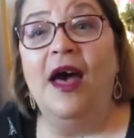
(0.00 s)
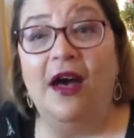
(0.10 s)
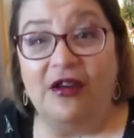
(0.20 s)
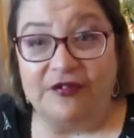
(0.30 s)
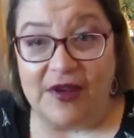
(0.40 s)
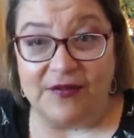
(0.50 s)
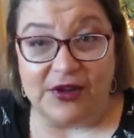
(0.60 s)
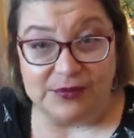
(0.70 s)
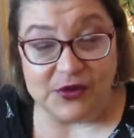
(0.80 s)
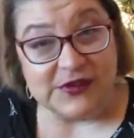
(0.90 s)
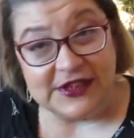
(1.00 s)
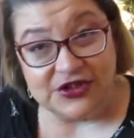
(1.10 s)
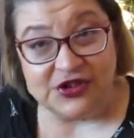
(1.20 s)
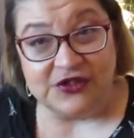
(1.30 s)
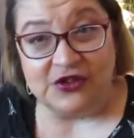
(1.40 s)
her favorite
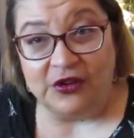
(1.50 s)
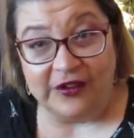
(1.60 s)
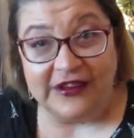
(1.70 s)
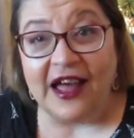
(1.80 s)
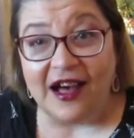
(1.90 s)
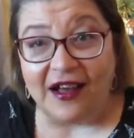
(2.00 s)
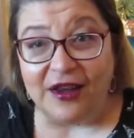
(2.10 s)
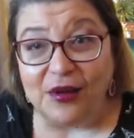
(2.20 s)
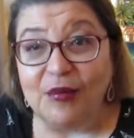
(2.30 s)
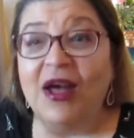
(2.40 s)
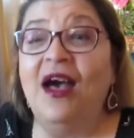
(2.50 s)
musicians all the time.